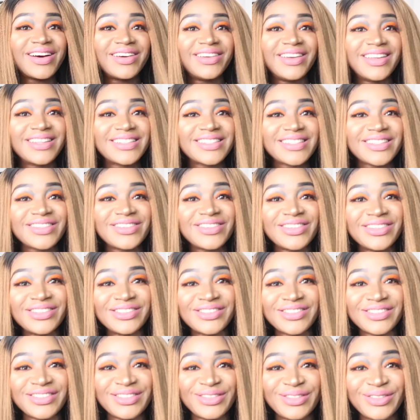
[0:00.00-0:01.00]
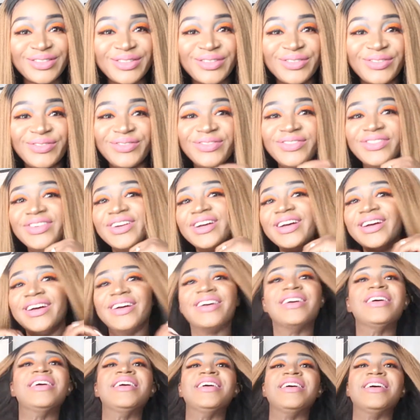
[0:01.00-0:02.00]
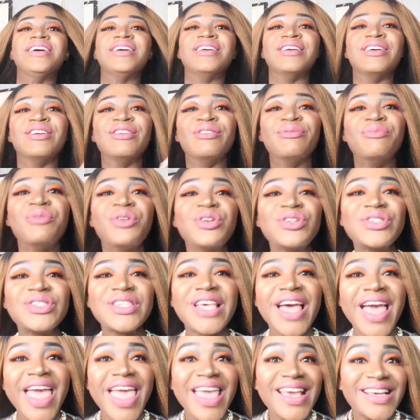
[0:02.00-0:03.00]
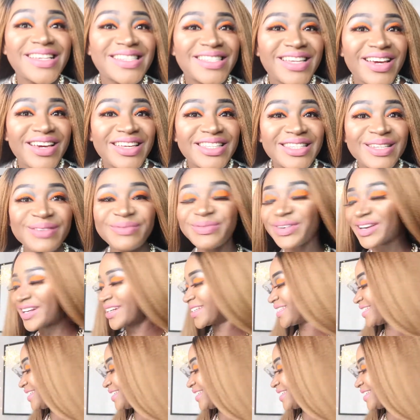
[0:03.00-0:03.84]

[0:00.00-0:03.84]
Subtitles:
let's go on to the most exciting part.